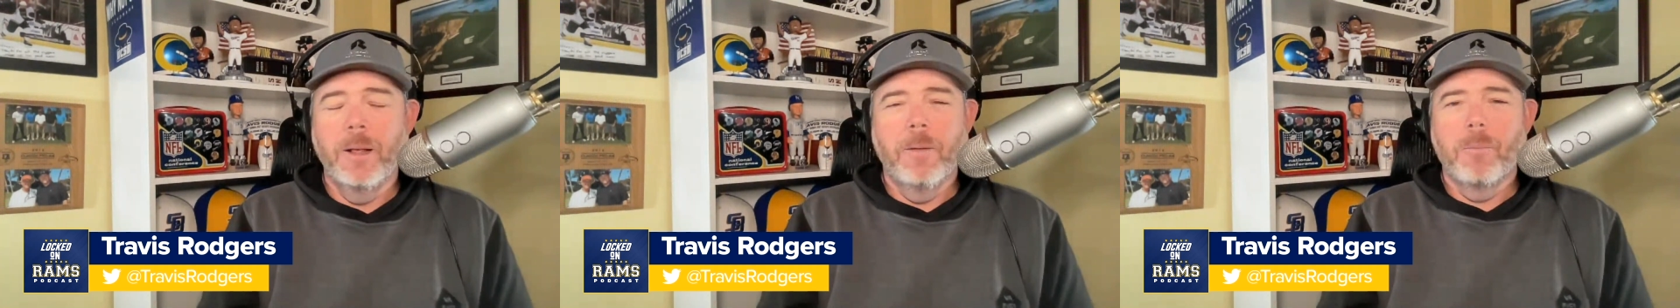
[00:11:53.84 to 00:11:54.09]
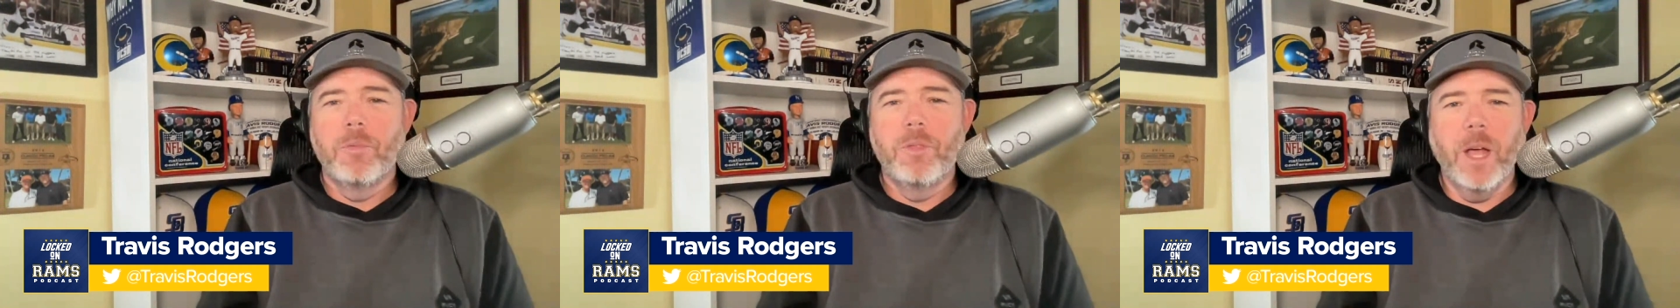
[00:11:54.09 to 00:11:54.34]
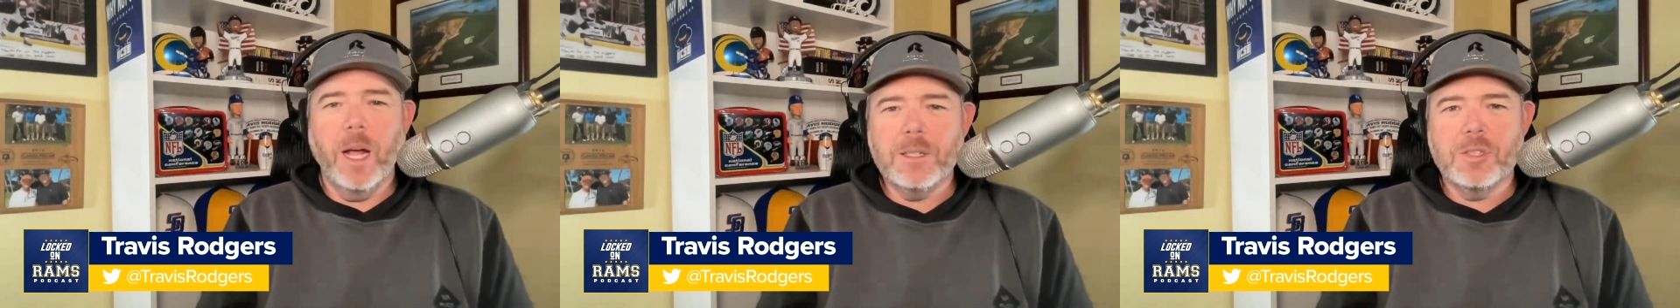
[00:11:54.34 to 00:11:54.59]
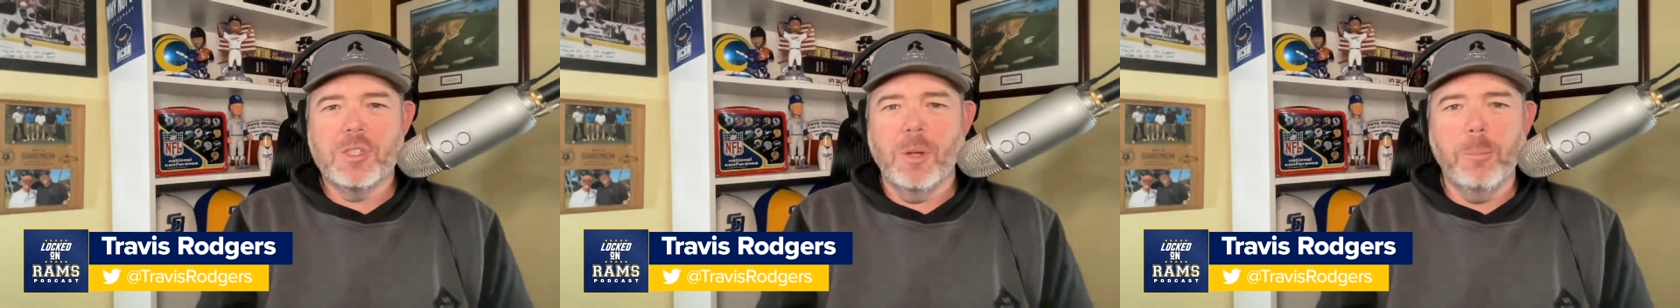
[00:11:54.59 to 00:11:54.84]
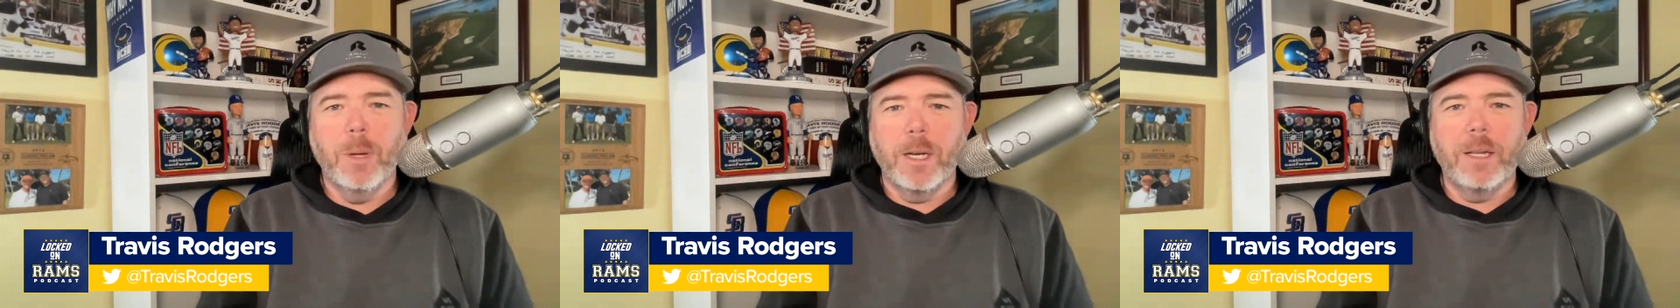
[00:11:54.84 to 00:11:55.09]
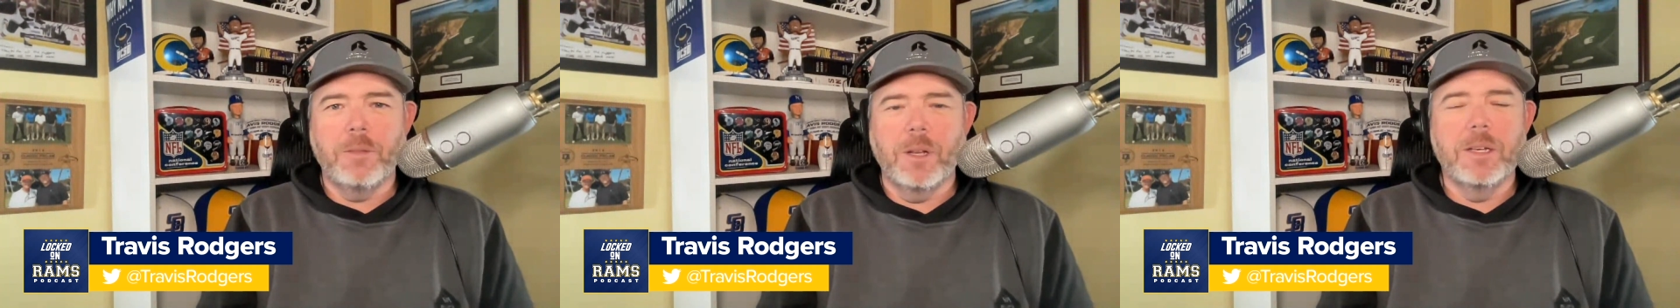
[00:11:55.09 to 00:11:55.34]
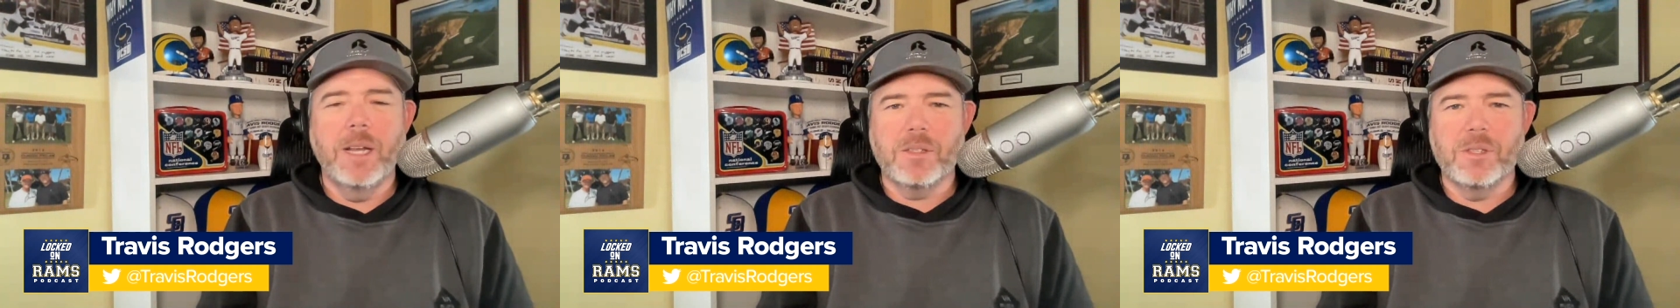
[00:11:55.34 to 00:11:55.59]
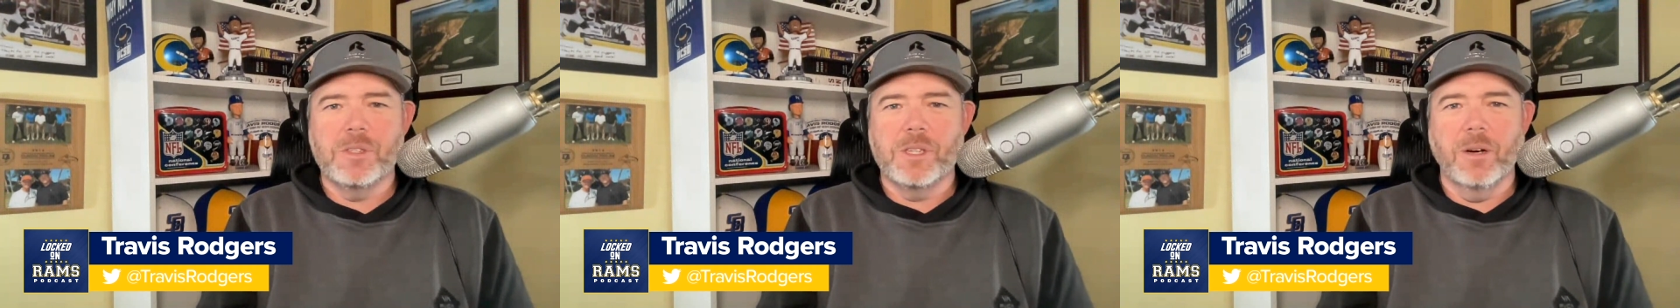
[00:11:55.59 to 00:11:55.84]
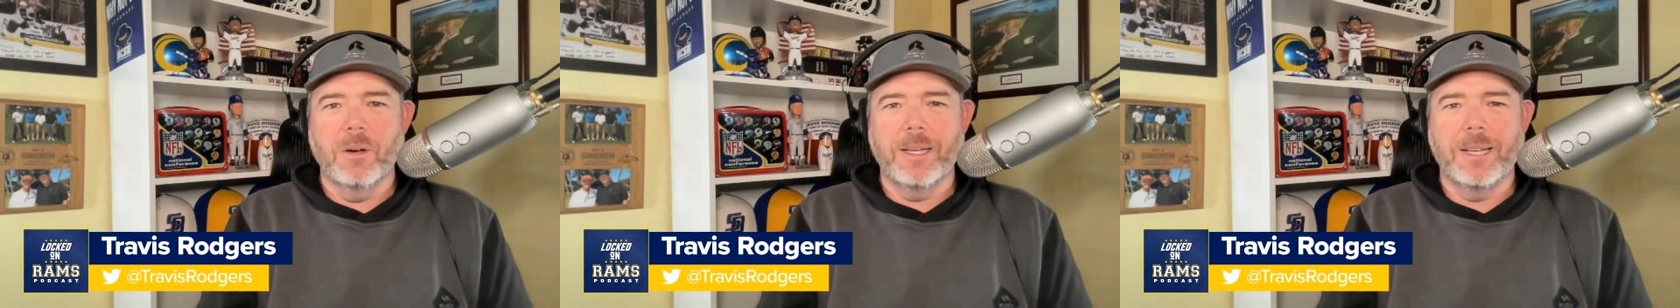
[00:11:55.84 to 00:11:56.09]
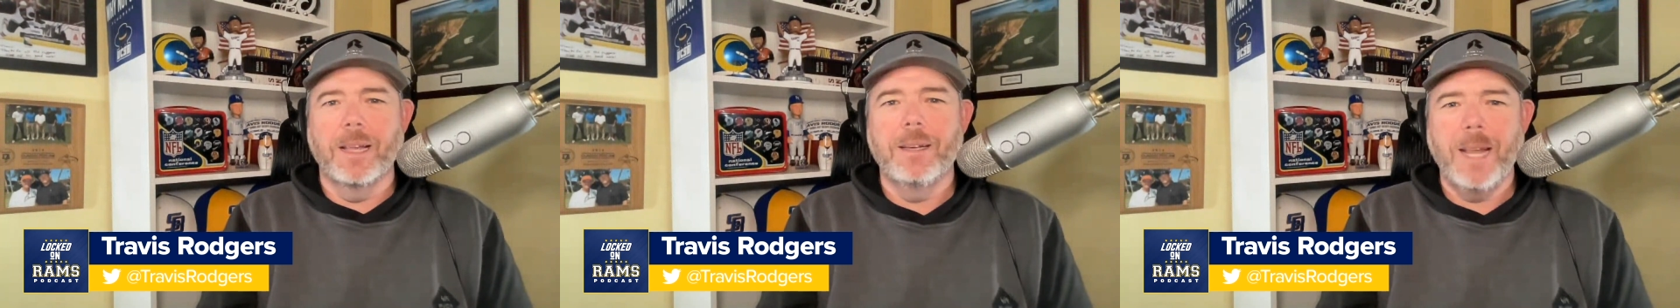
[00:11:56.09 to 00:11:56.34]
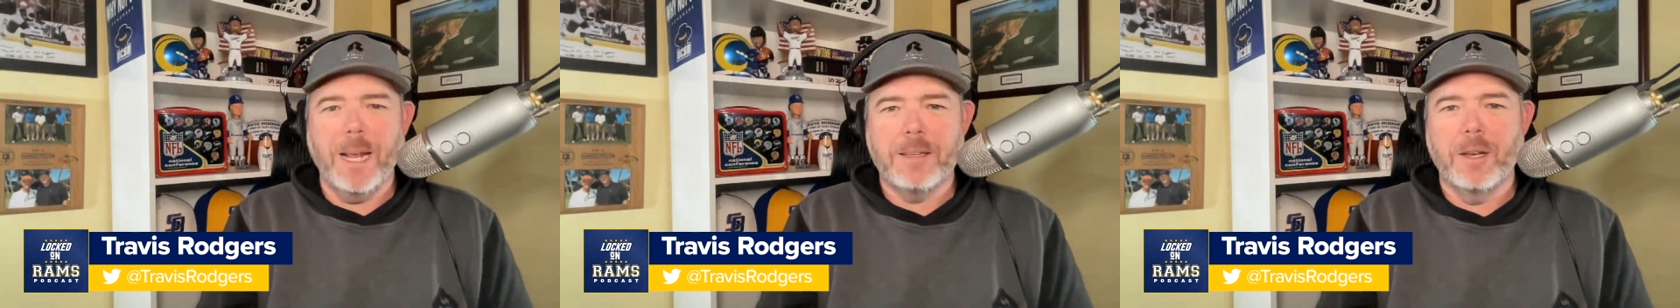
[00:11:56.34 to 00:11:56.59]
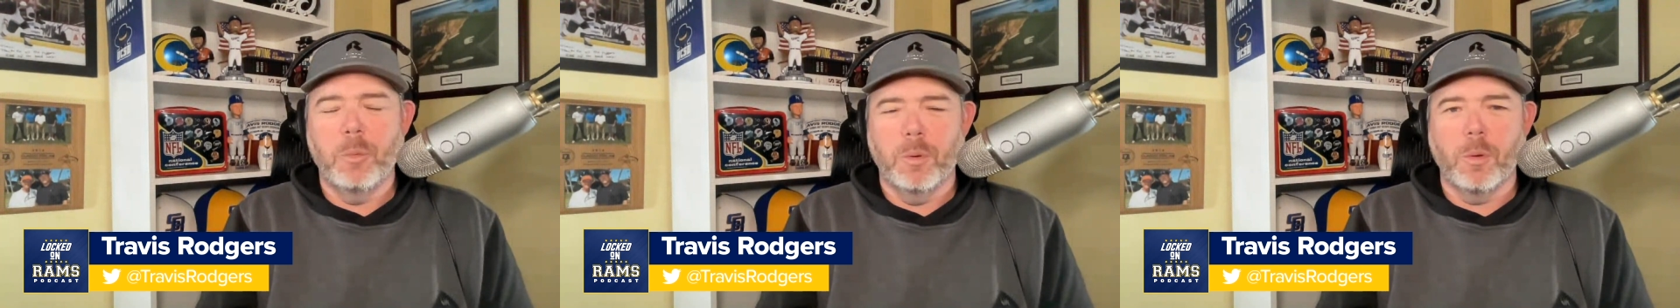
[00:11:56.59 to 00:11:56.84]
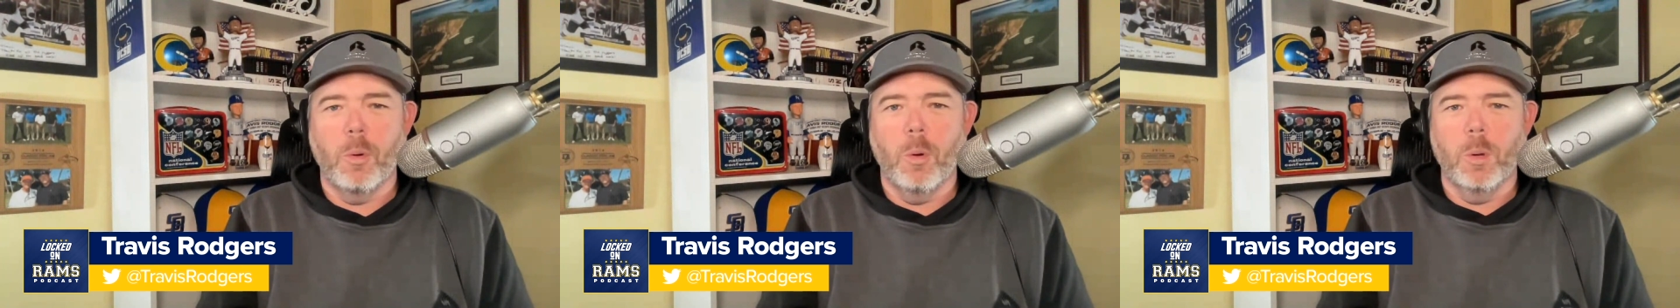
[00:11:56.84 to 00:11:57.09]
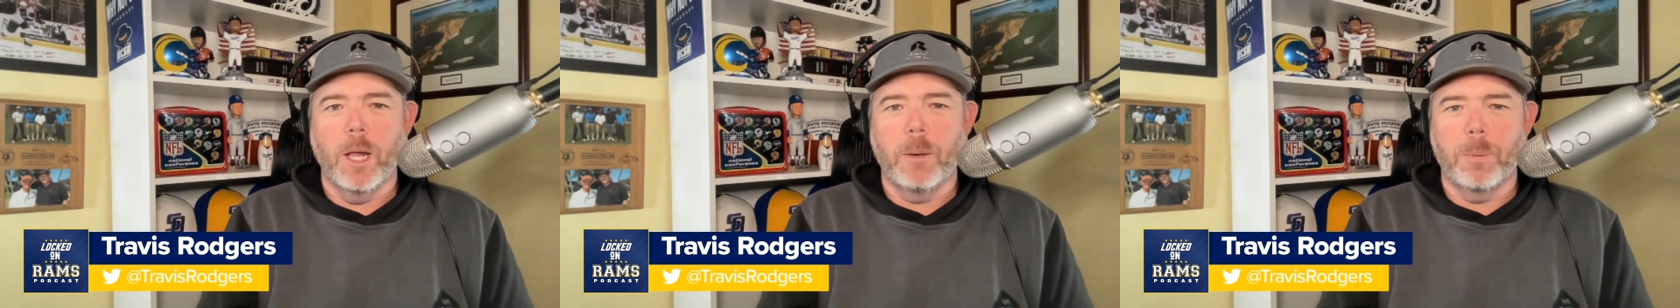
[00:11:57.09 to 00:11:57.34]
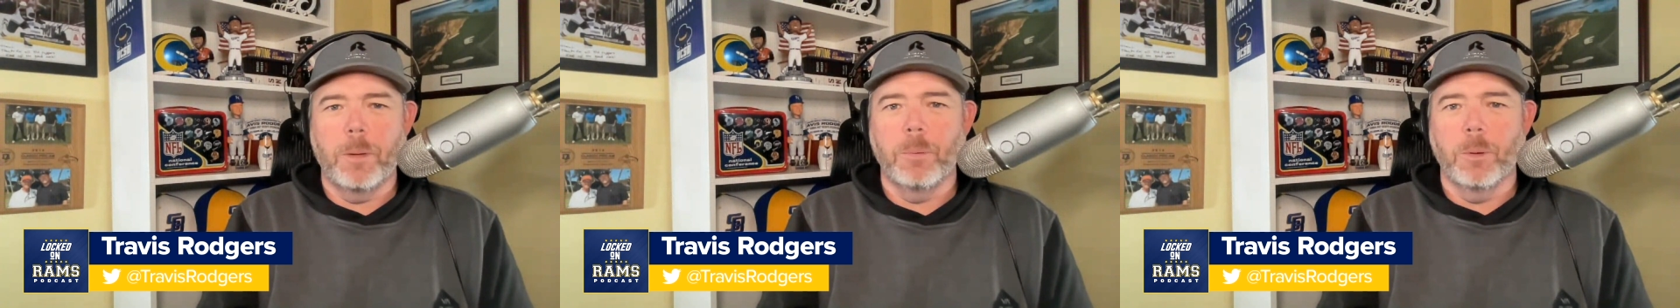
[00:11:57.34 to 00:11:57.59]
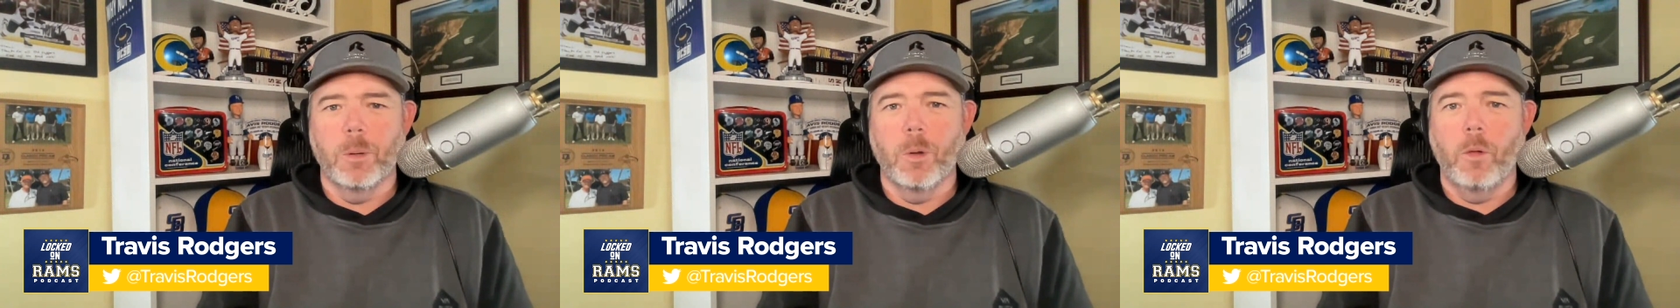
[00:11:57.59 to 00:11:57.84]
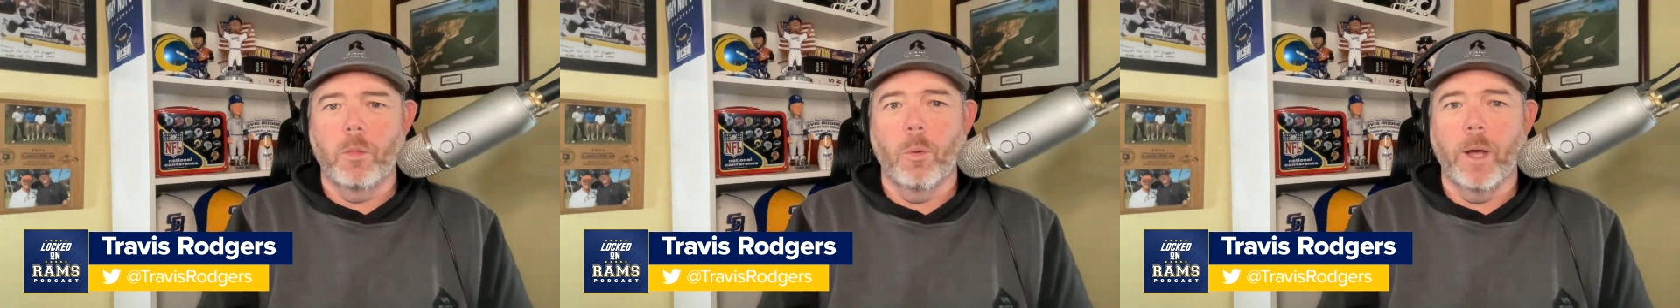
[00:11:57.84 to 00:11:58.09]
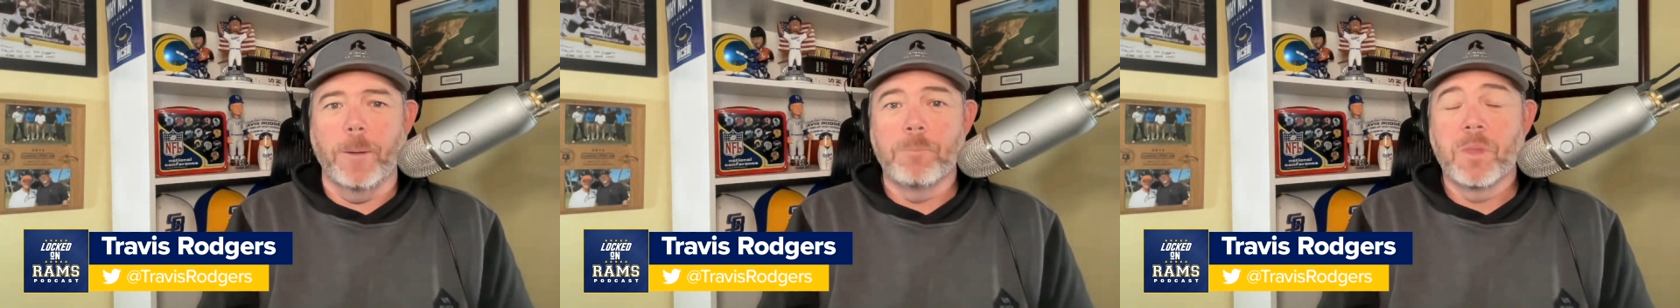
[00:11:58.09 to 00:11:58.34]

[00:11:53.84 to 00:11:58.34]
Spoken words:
not somebody that necessarily connected with a whole lot of people along the way.